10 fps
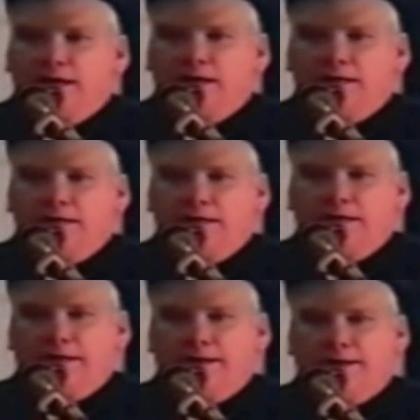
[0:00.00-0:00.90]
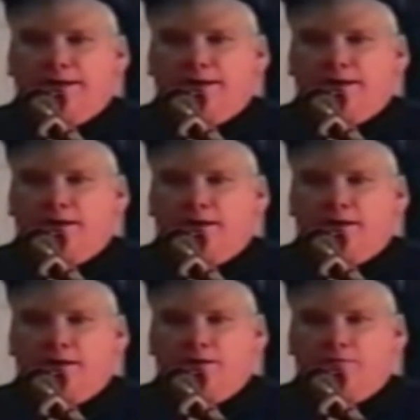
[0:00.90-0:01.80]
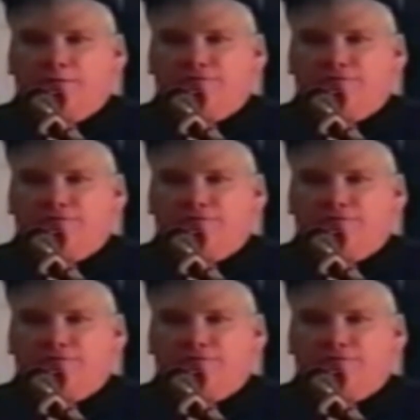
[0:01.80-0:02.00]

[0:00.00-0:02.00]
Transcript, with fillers: in uh, uh,